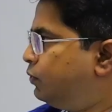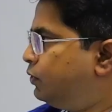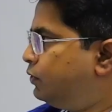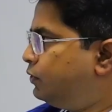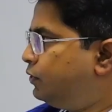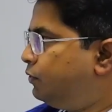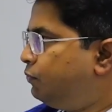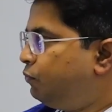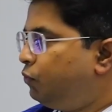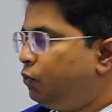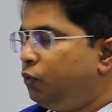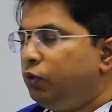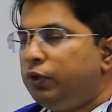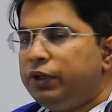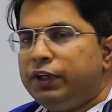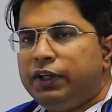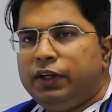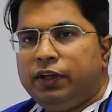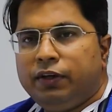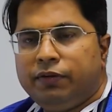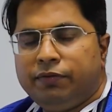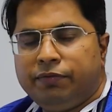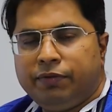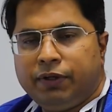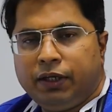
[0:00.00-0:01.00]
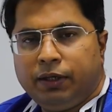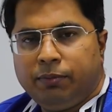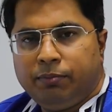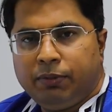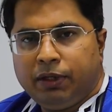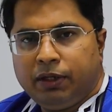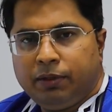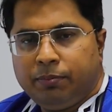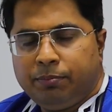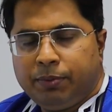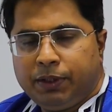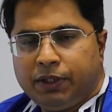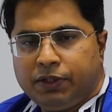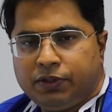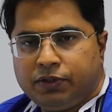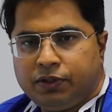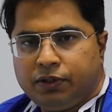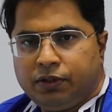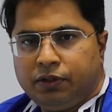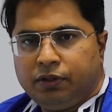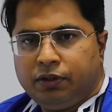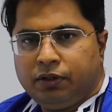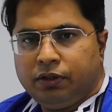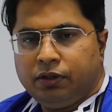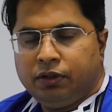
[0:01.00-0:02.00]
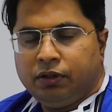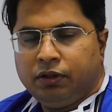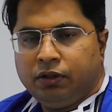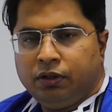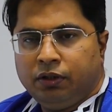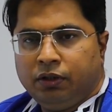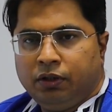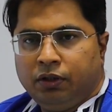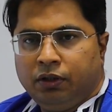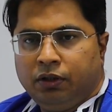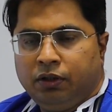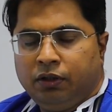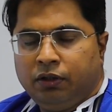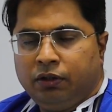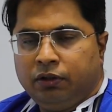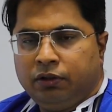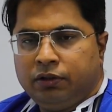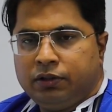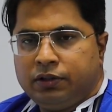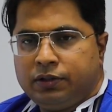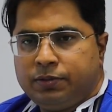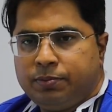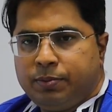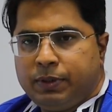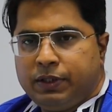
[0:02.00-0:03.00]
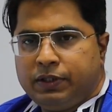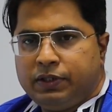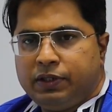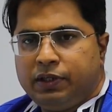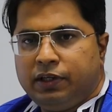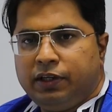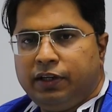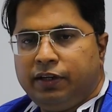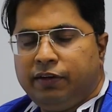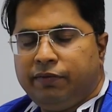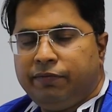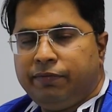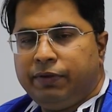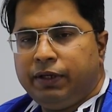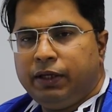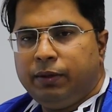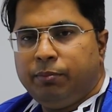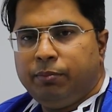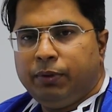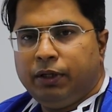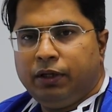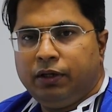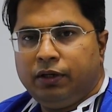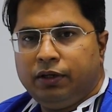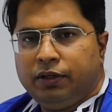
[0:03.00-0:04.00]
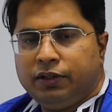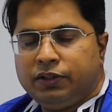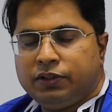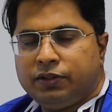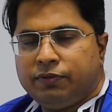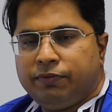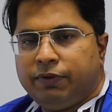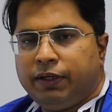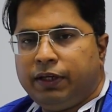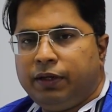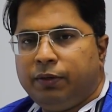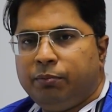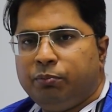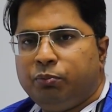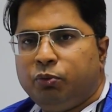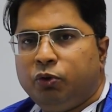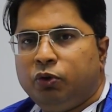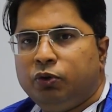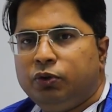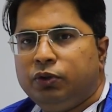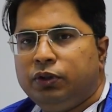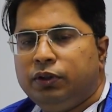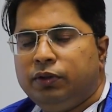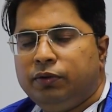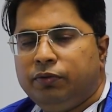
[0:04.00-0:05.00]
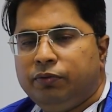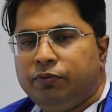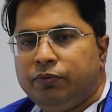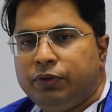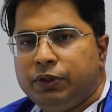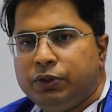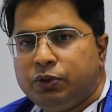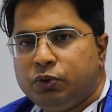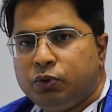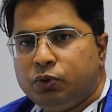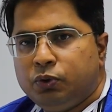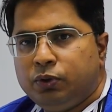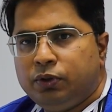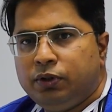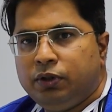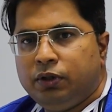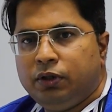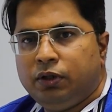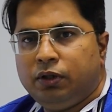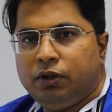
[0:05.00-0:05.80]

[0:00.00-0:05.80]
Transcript: was a four-year female patient. Especially in a female, it's very important we should